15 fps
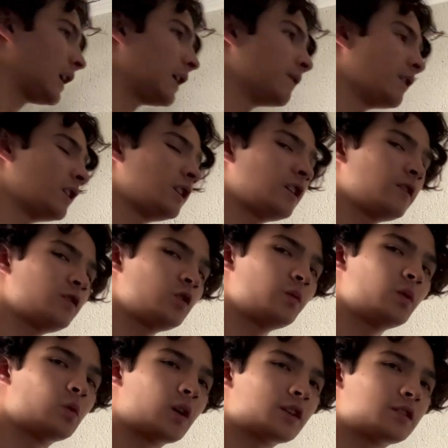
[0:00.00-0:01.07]
Have any of you
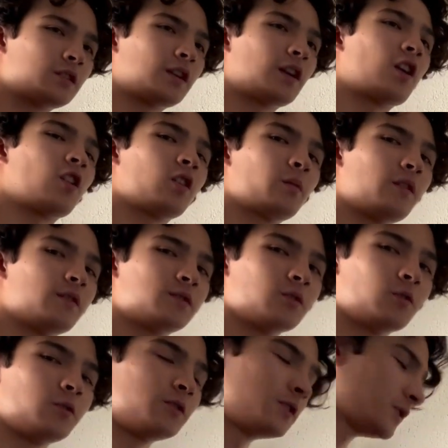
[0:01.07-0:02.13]
been watching Alchemy of
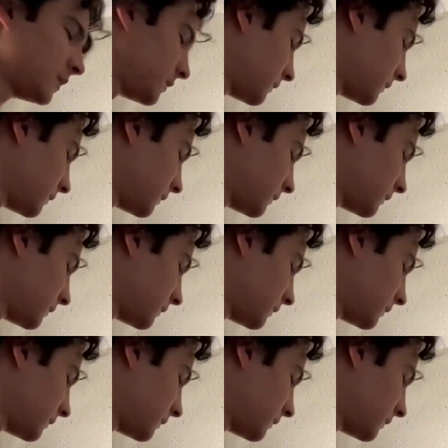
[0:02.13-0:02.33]
Souls?